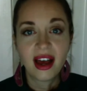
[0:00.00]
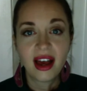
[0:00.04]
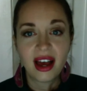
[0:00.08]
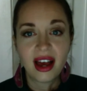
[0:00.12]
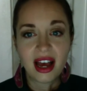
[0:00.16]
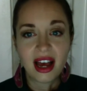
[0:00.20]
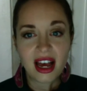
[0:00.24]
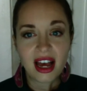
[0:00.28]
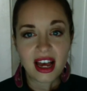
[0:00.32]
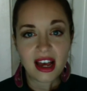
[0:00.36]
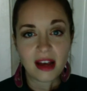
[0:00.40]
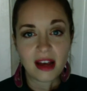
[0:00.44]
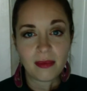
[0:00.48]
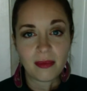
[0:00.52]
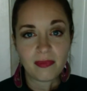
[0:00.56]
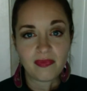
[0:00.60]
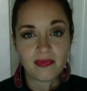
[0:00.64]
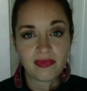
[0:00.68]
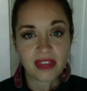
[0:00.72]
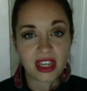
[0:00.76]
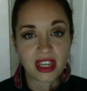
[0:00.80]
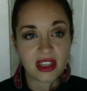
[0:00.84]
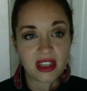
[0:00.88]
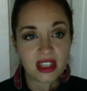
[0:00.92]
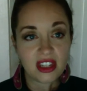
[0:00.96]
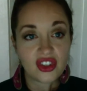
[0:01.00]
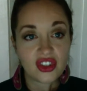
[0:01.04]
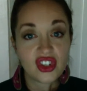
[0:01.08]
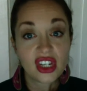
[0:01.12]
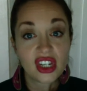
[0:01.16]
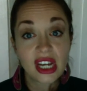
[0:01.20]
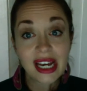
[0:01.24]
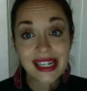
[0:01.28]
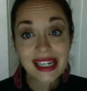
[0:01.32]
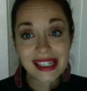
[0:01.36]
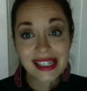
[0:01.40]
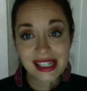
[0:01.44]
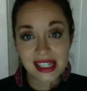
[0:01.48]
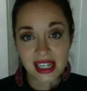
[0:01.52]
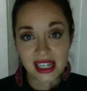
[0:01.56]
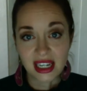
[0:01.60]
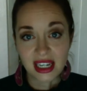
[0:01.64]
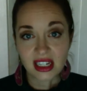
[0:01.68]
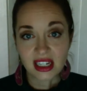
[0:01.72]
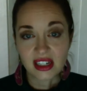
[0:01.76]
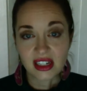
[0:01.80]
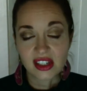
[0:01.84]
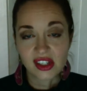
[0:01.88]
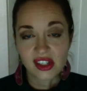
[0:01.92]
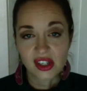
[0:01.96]
And then she got
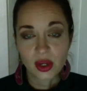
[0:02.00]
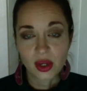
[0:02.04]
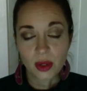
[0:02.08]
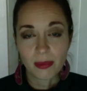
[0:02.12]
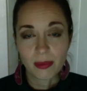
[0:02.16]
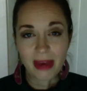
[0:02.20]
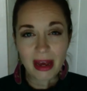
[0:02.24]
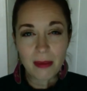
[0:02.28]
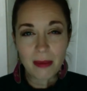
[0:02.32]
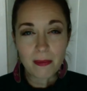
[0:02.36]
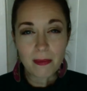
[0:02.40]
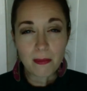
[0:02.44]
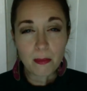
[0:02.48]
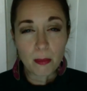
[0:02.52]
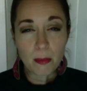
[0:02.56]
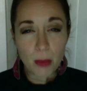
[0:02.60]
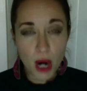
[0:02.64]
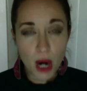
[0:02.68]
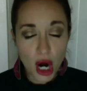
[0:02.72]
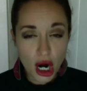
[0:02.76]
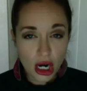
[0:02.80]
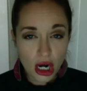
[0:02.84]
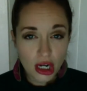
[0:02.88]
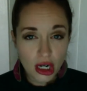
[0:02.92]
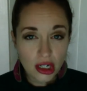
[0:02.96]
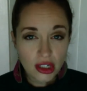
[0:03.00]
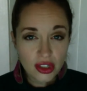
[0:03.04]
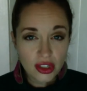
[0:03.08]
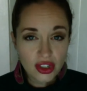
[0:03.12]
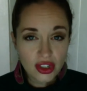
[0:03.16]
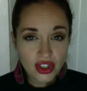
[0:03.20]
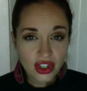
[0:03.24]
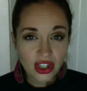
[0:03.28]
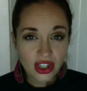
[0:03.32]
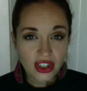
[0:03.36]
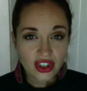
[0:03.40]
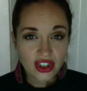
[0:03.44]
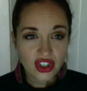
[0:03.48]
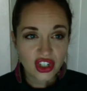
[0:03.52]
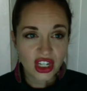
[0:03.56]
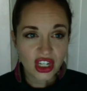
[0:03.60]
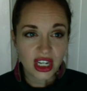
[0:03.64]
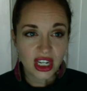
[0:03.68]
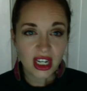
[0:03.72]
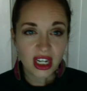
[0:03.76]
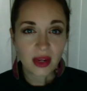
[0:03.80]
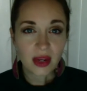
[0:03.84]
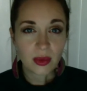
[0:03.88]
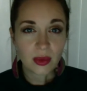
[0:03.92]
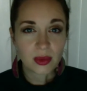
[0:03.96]
sick. So about March,
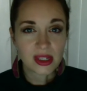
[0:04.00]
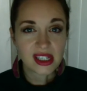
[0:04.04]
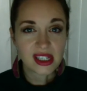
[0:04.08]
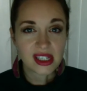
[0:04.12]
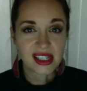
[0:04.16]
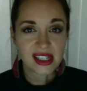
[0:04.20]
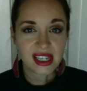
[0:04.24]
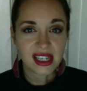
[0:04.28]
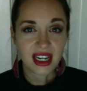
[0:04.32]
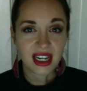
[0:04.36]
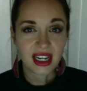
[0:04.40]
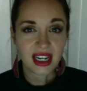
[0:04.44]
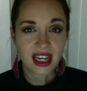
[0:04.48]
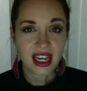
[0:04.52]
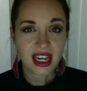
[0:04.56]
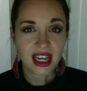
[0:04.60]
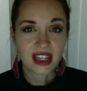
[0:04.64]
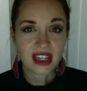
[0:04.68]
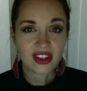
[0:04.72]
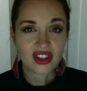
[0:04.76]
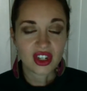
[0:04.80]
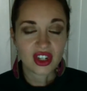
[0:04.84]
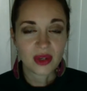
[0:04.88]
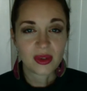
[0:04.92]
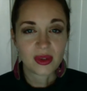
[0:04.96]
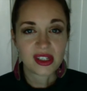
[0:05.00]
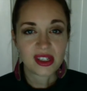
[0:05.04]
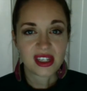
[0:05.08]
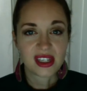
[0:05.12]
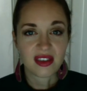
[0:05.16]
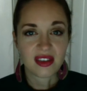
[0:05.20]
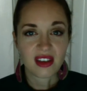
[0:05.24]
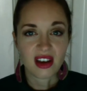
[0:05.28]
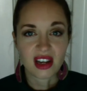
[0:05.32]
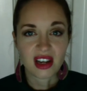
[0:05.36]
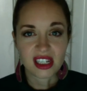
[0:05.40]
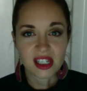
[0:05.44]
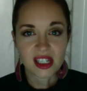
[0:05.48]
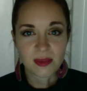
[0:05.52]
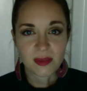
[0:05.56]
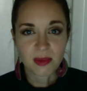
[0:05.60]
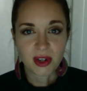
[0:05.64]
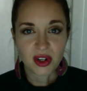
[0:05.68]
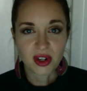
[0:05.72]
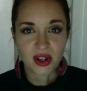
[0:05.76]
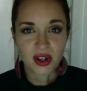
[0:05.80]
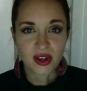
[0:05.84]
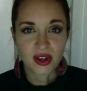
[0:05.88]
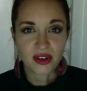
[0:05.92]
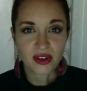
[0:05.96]
she was sick, and she was in the
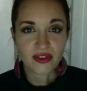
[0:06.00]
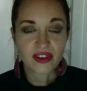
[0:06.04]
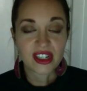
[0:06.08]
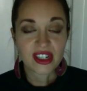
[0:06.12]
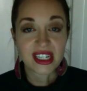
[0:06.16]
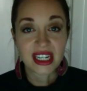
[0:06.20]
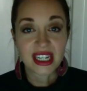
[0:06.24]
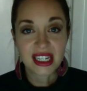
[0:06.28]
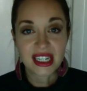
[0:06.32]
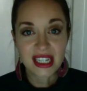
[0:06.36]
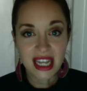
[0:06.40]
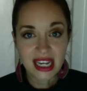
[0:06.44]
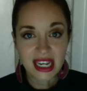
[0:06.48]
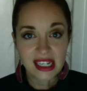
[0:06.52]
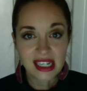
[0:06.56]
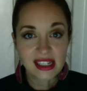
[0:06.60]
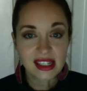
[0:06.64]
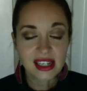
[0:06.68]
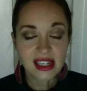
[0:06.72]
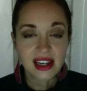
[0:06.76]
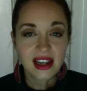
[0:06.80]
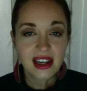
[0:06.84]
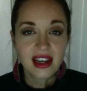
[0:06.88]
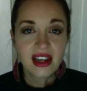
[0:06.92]
hospital for 10 days.